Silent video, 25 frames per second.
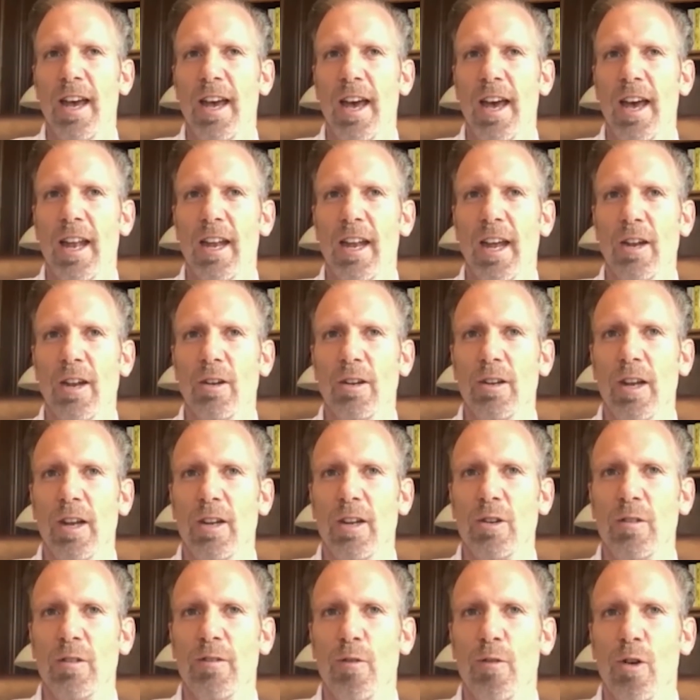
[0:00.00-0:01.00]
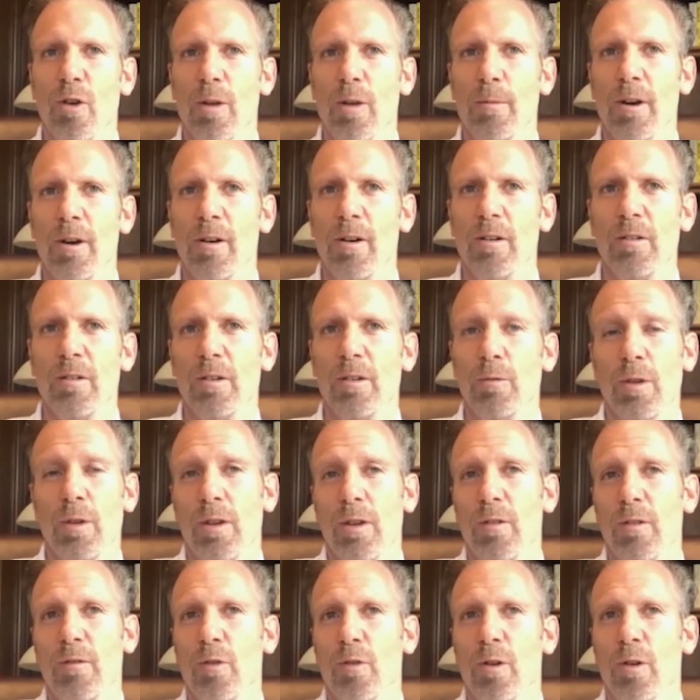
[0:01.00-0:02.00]
and, and and you form a
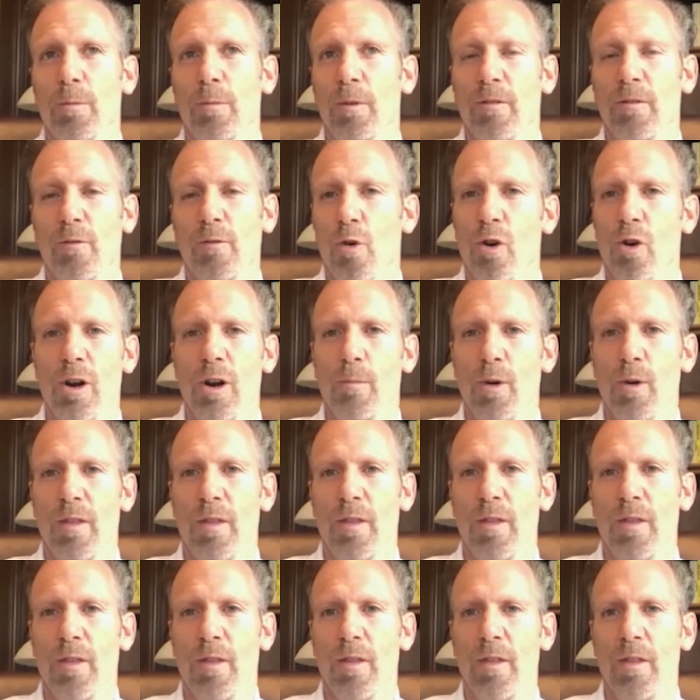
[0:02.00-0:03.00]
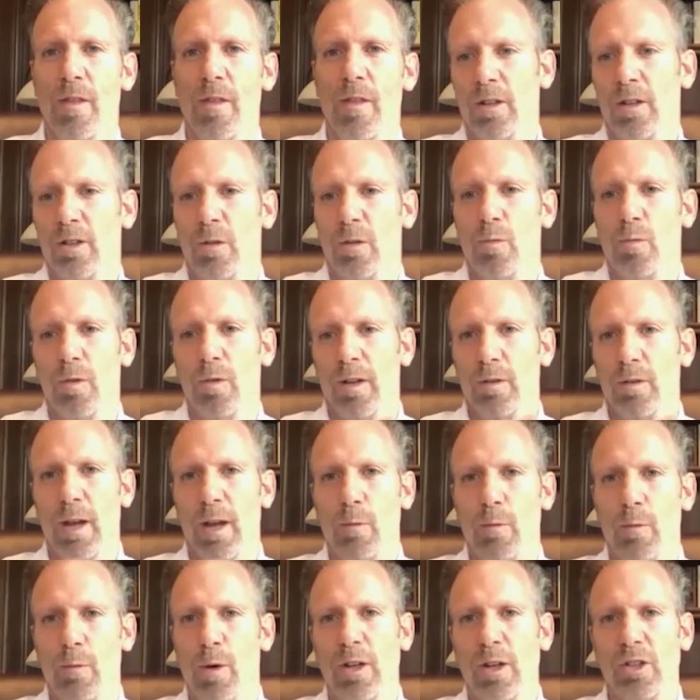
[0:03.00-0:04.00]
whether you form a forum with them or it's a,
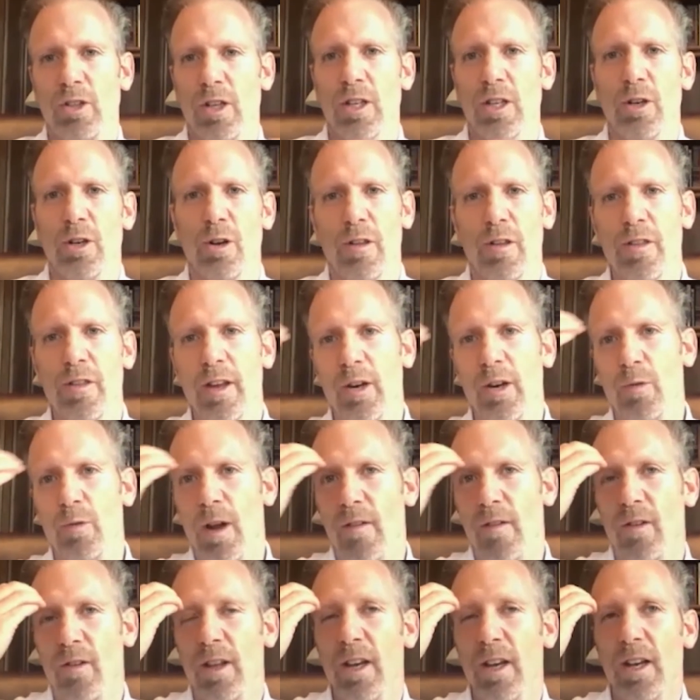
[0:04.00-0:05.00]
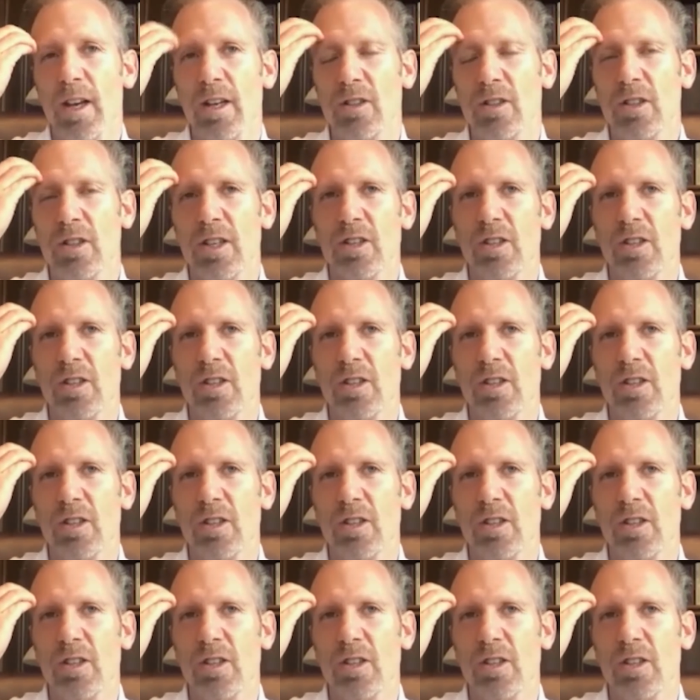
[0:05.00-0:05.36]
a once a year thing, whatever it is.